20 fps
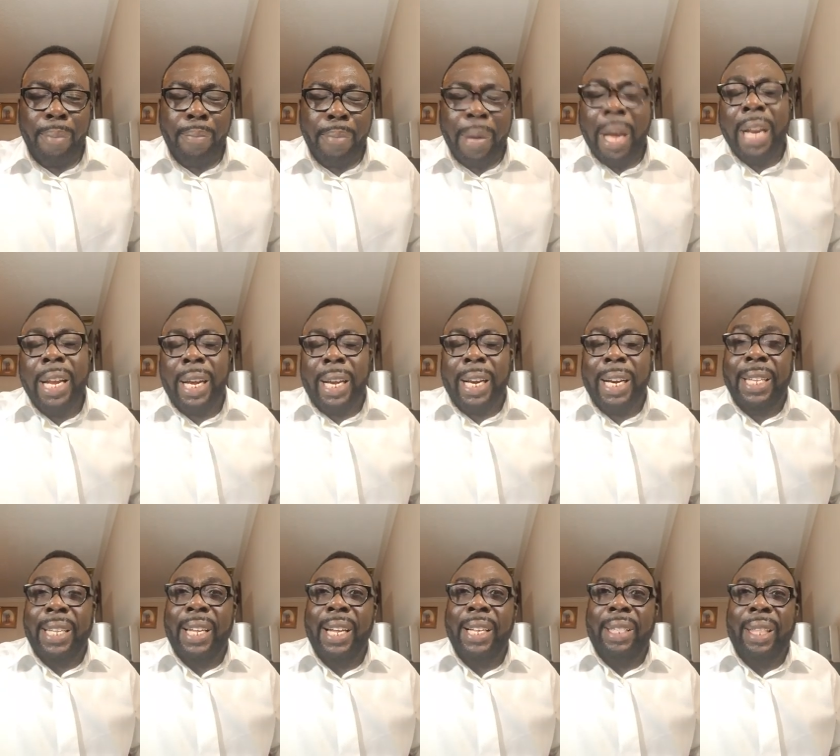many
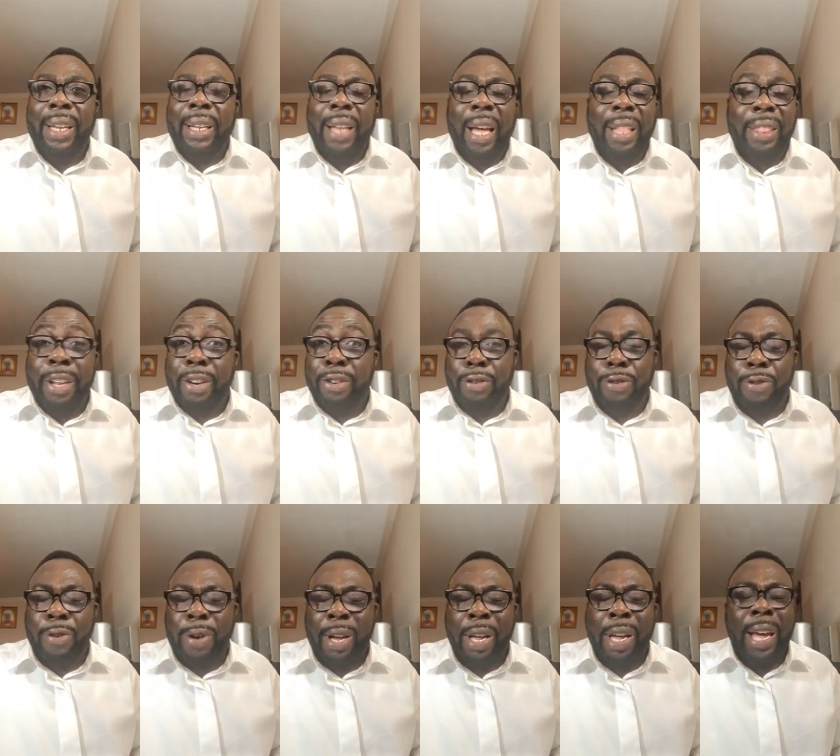Christians think that there is
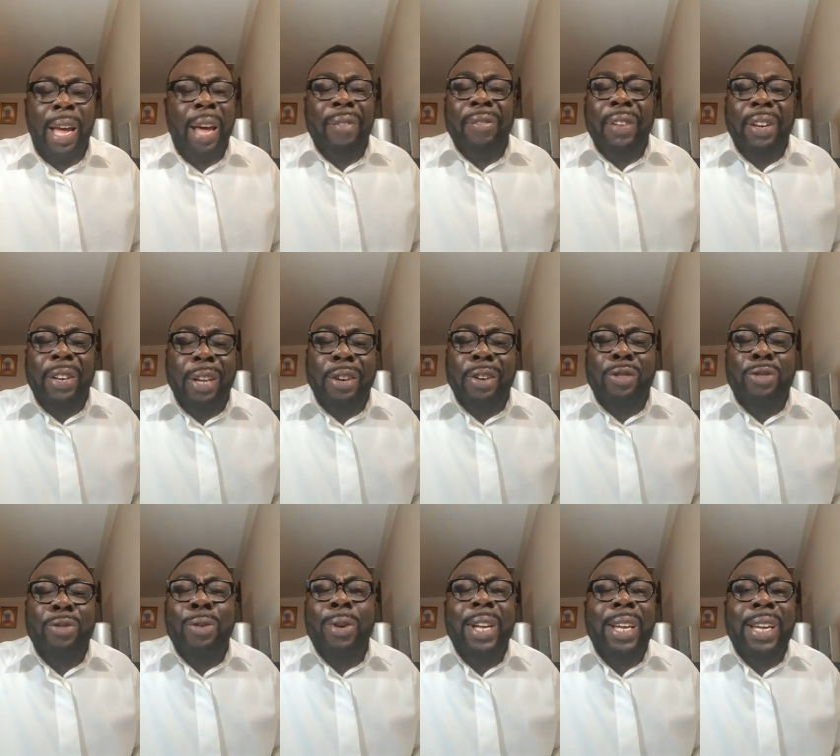no heaven, there
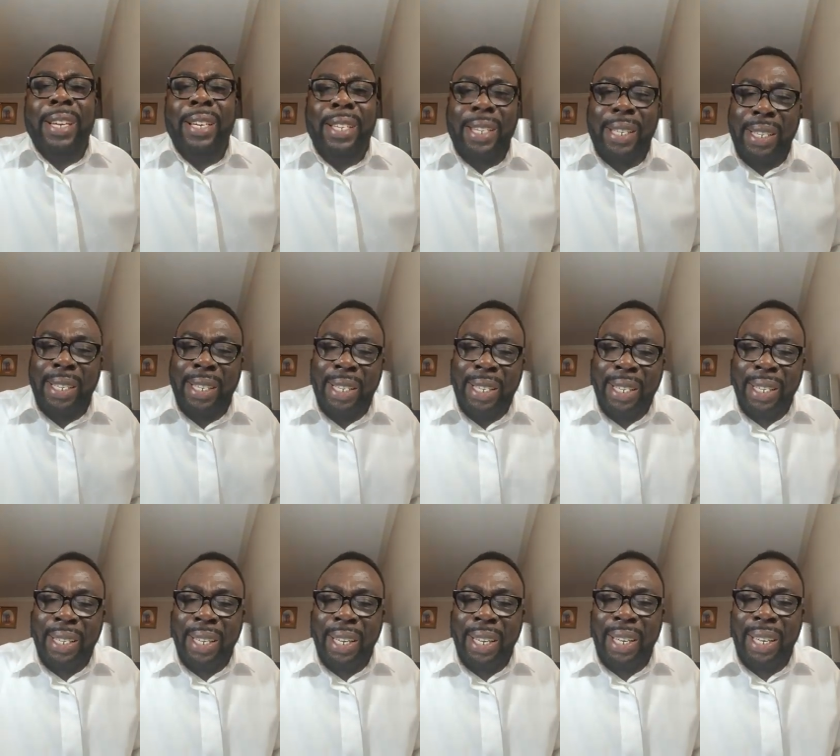is no end.
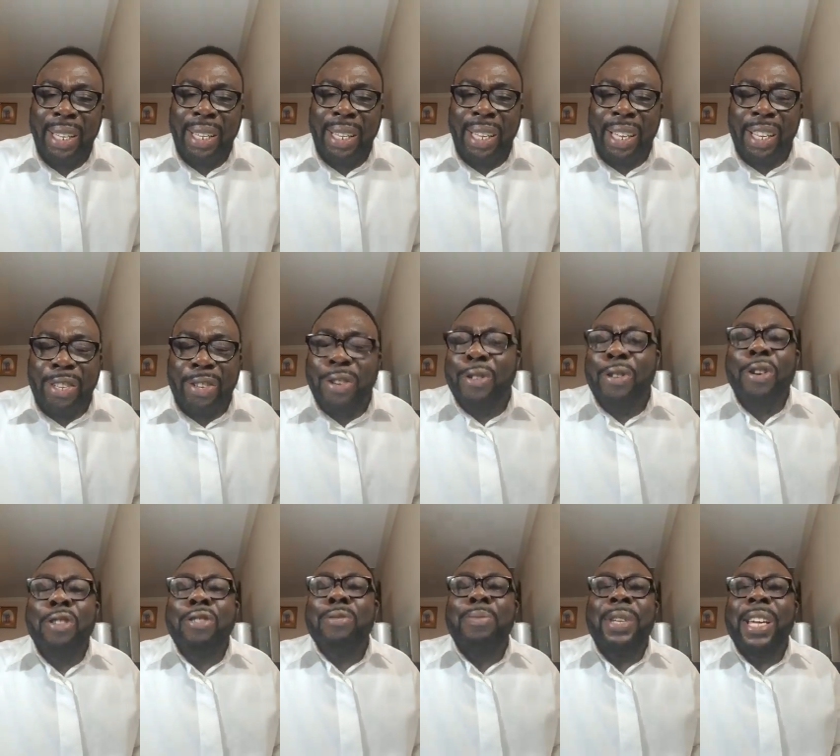There's not
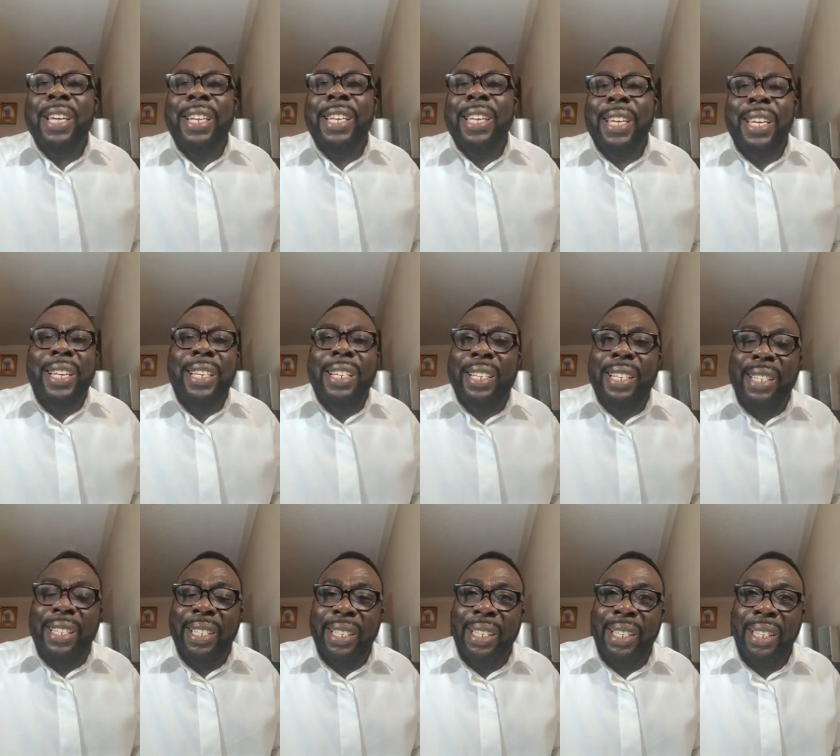going to be any end.
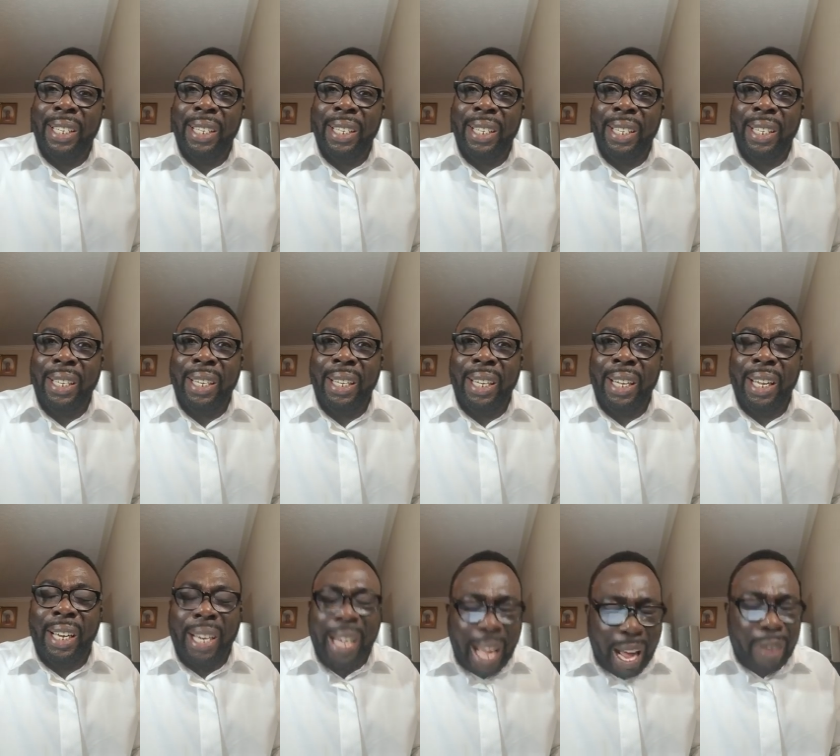
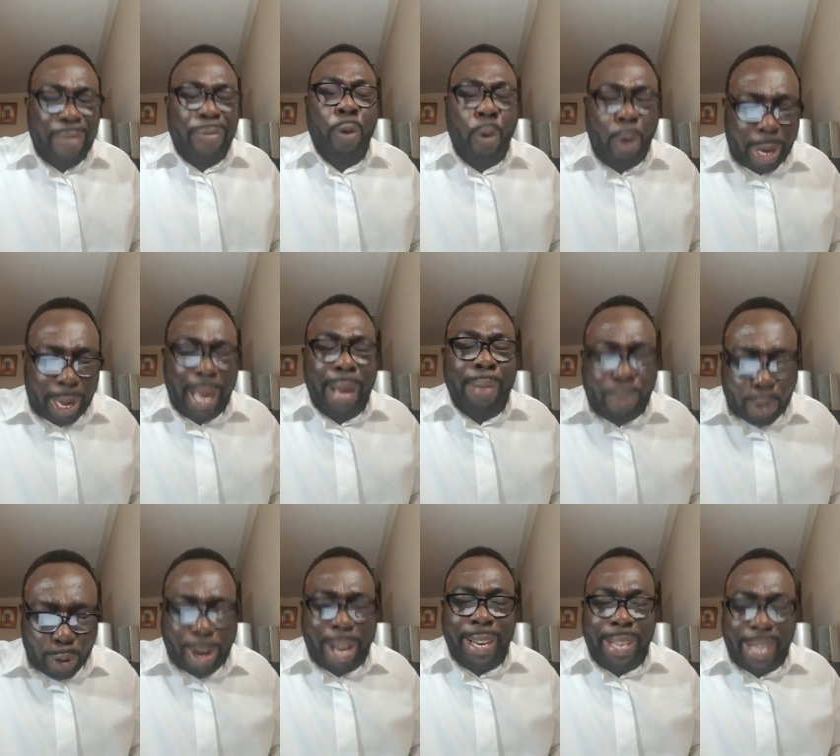Life will come
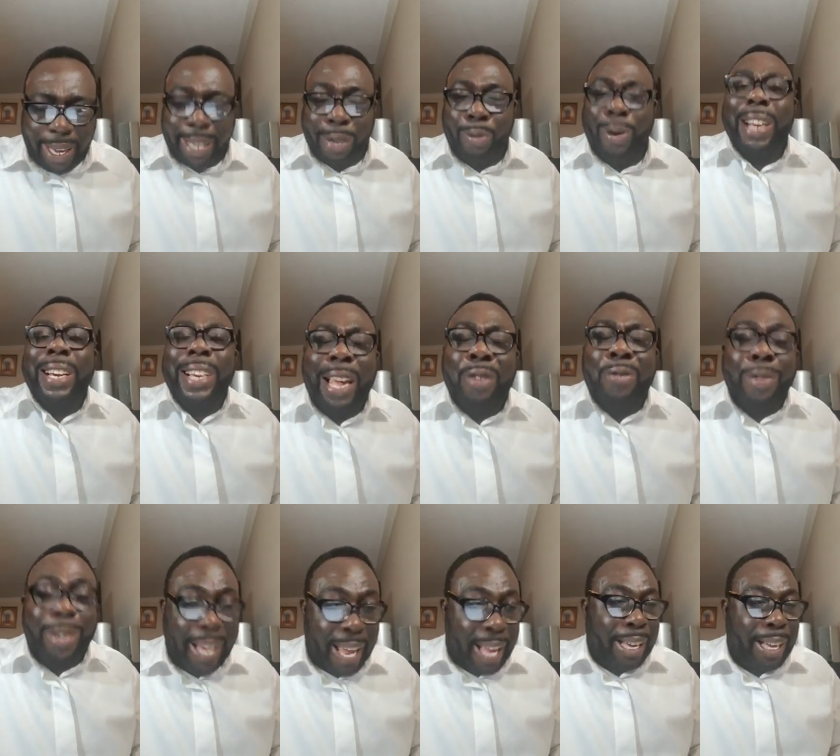to an end, whether
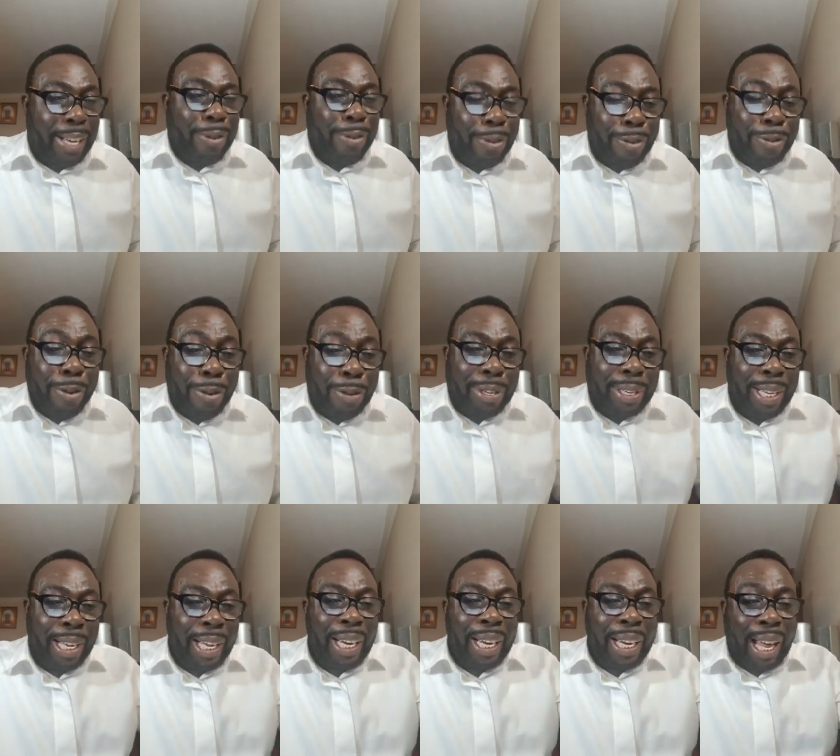you like it or not.
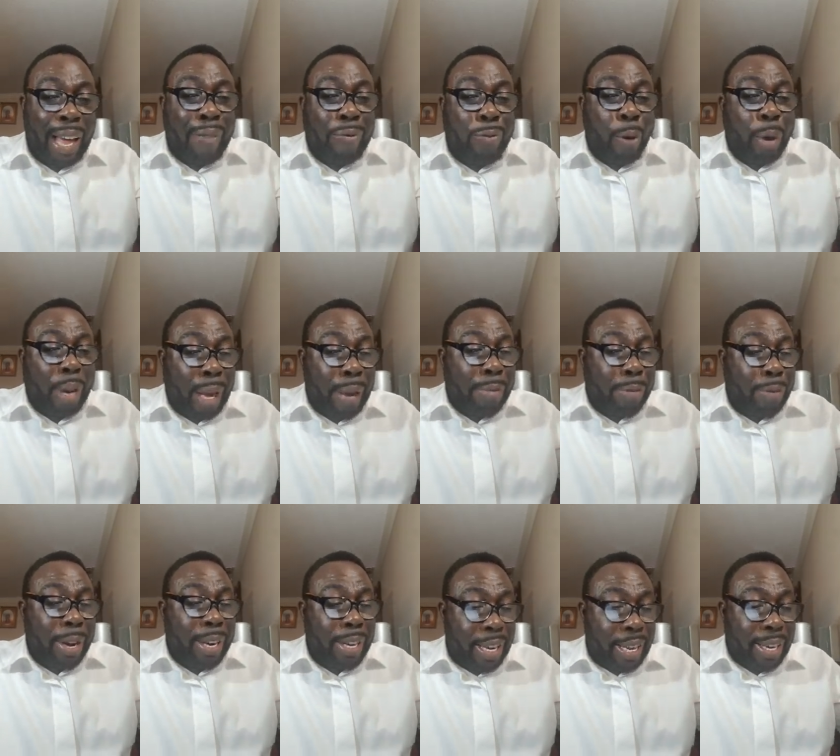Life will come
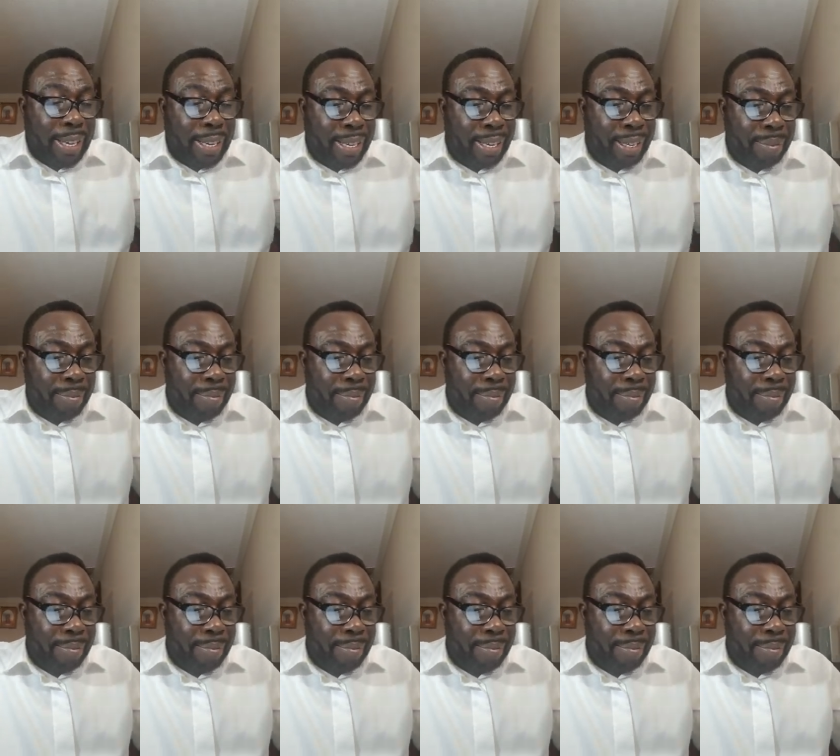to an end.